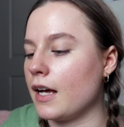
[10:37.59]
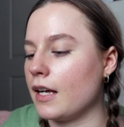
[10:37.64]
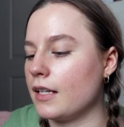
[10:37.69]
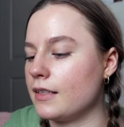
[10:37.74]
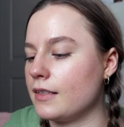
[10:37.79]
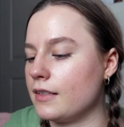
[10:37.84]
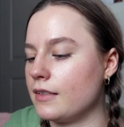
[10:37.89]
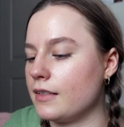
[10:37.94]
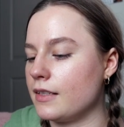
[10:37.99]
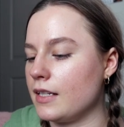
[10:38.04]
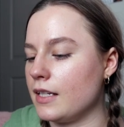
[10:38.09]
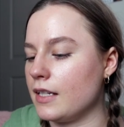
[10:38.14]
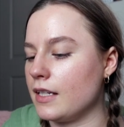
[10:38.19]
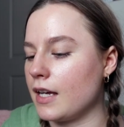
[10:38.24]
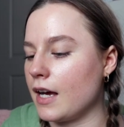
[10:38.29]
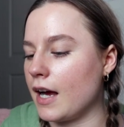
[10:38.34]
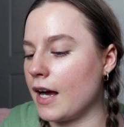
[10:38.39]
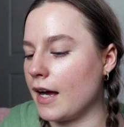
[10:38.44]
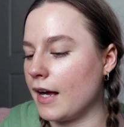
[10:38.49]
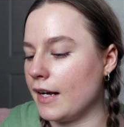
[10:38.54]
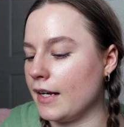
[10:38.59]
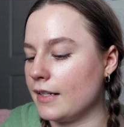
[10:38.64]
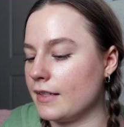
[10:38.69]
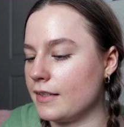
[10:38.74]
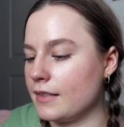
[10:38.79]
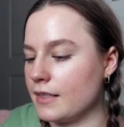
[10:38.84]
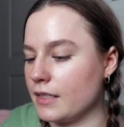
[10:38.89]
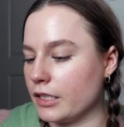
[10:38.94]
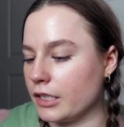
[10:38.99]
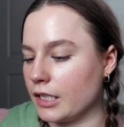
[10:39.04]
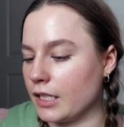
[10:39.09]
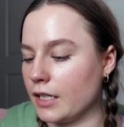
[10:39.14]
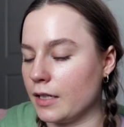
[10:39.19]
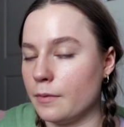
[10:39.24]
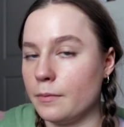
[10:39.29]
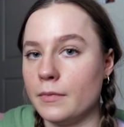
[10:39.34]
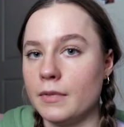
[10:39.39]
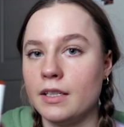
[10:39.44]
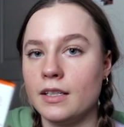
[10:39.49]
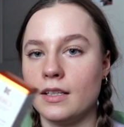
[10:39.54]
C Eye
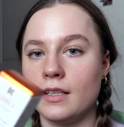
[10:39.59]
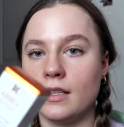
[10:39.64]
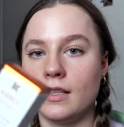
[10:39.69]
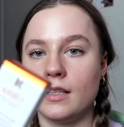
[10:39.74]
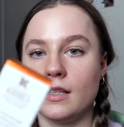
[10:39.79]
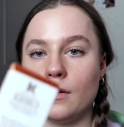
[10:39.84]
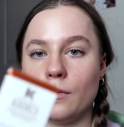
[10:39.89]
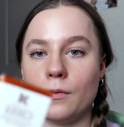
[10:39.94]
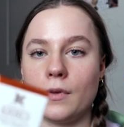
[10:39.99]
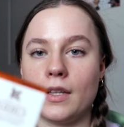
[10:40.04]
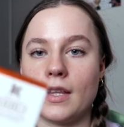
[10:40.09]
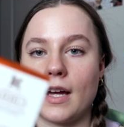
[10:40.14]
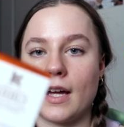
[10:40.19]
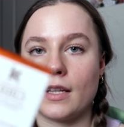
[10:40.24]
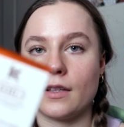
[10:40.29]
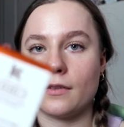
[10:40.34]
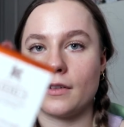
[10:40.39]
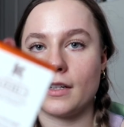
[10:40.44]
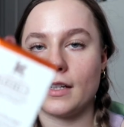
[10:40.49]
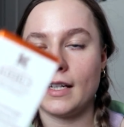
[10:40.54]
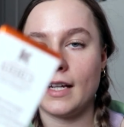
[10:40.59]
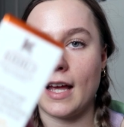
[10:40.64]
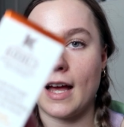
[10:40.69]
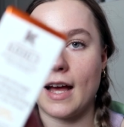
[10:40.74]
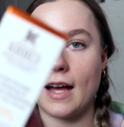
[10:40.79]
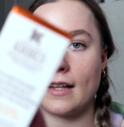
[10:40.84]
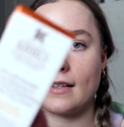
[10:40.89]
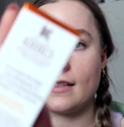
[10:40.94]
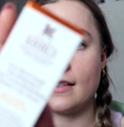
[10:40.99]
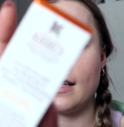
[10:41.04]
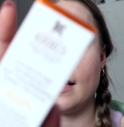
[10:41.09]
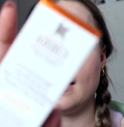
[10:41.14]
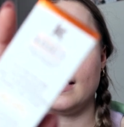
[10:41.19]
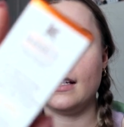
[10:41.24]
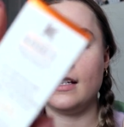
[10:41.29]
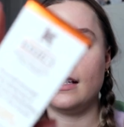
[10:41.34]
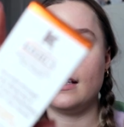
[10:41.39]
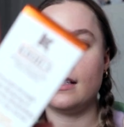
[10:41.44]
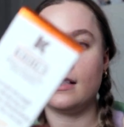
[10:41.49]
Serum with Hyaluronic Acid.